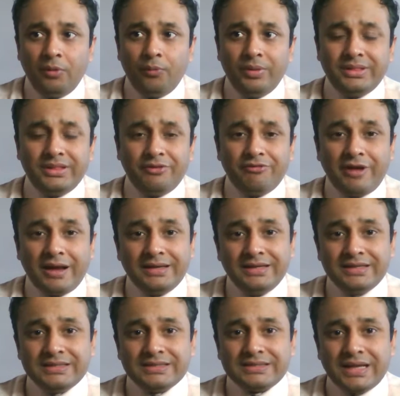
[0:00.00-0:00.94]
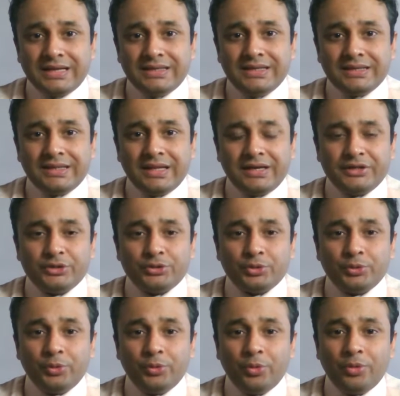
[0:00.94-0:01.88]
When they finally decided that he
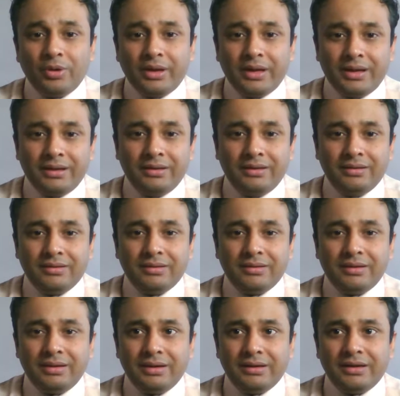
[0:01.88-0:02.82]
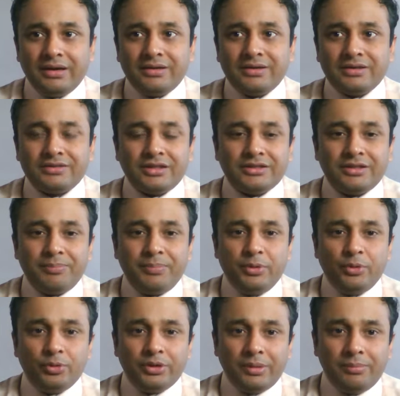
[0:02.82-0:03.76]
should go ahead and address other
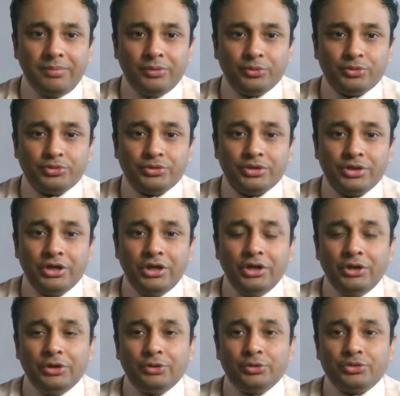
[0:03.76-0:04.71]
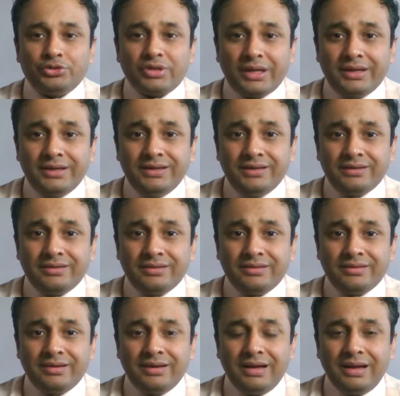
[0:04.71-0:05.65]
POWs to surrender
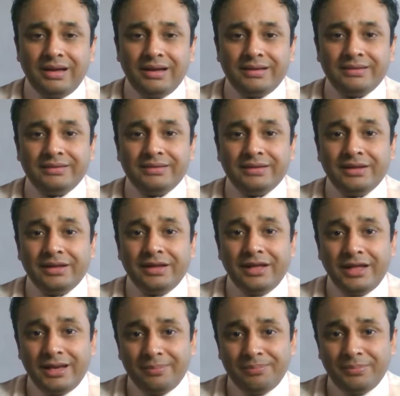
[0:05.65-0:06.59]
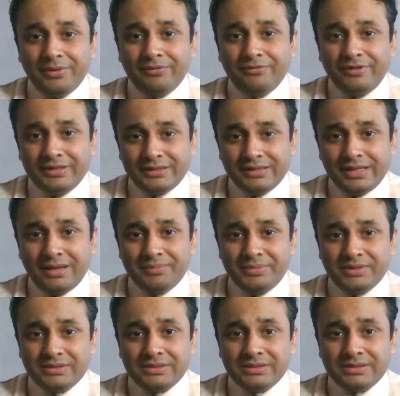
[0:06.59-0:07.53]
and help the
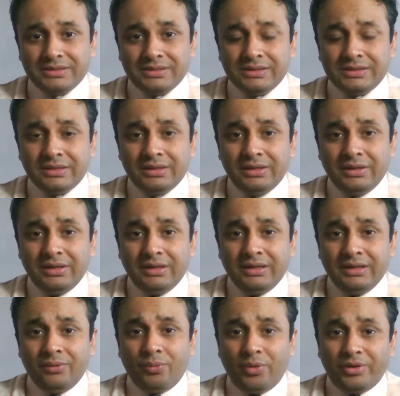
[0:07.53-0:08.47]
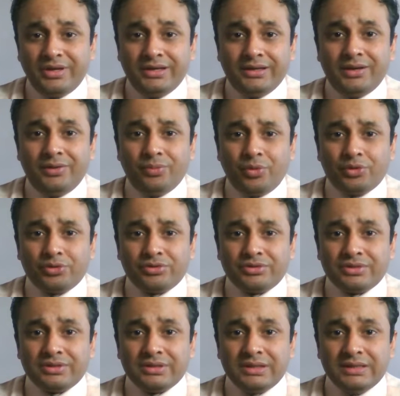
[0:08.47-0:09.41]
Vietnamese, what he did
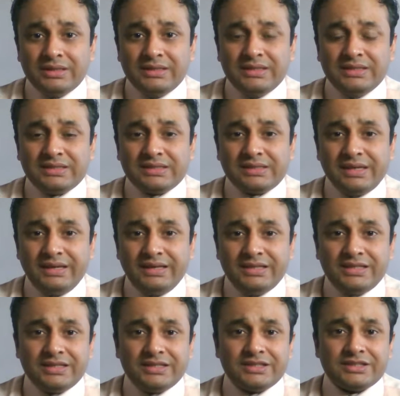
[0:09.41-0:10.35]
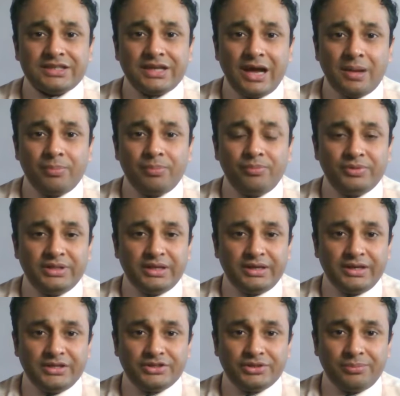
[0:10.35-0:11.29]
was he slit his scalp with
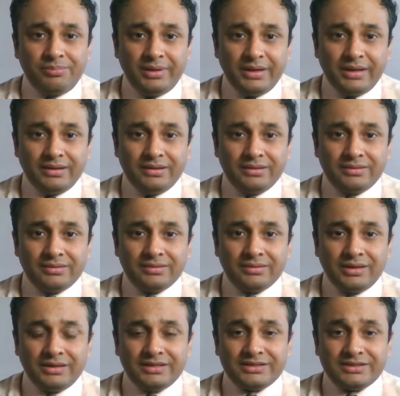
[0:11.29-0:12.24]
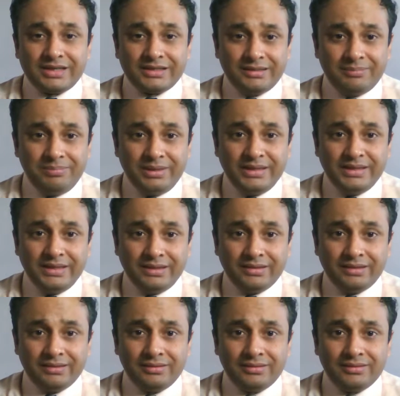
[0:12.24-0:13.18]
a razor blade and he started bleeding.